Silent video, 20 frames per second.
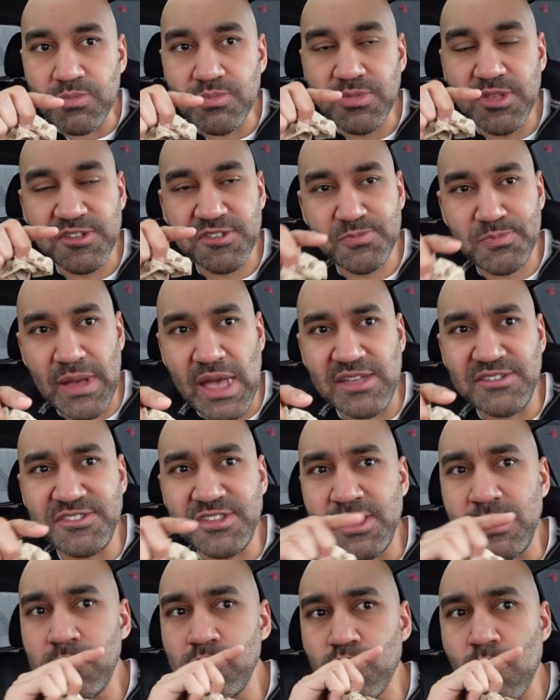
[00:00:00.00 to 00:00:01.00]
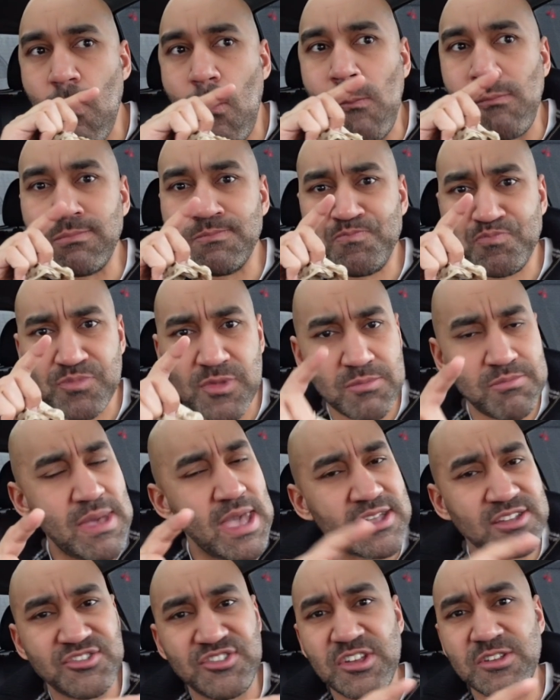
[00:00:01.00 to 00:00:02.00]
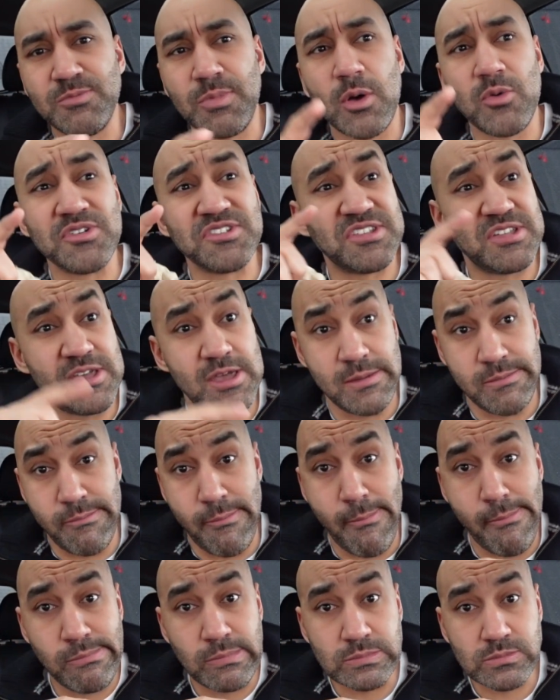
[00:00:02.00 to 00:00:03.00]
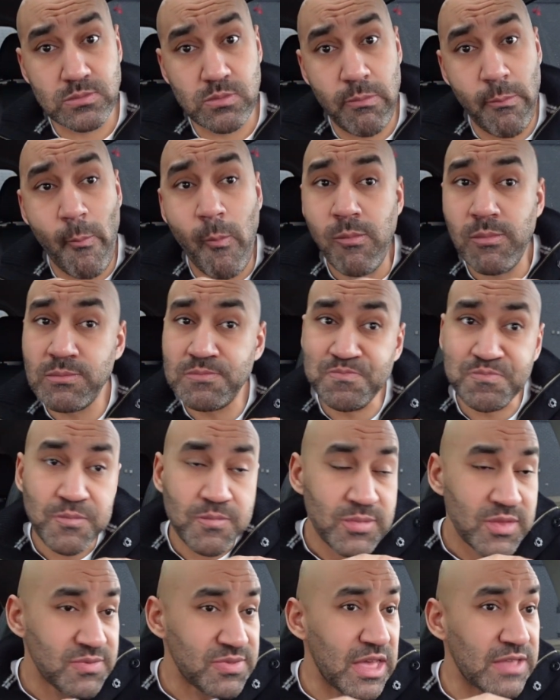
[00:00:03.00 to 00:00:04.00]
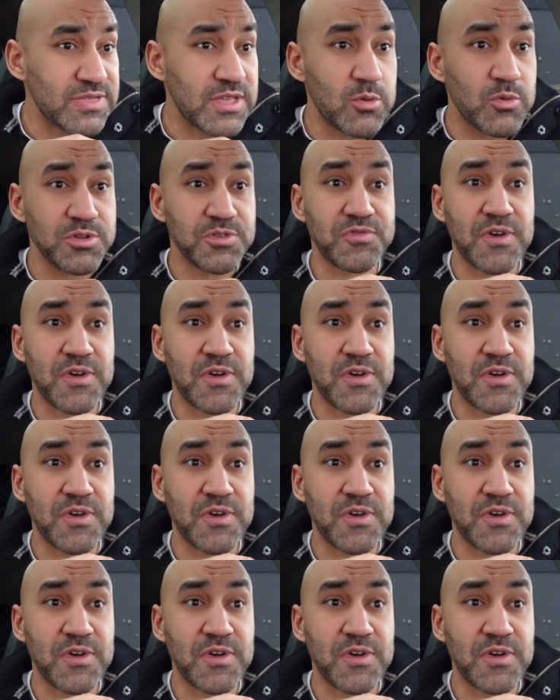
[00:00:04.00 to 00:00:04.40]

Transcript: the spicy mac and cheese bowl was hitting. That thing was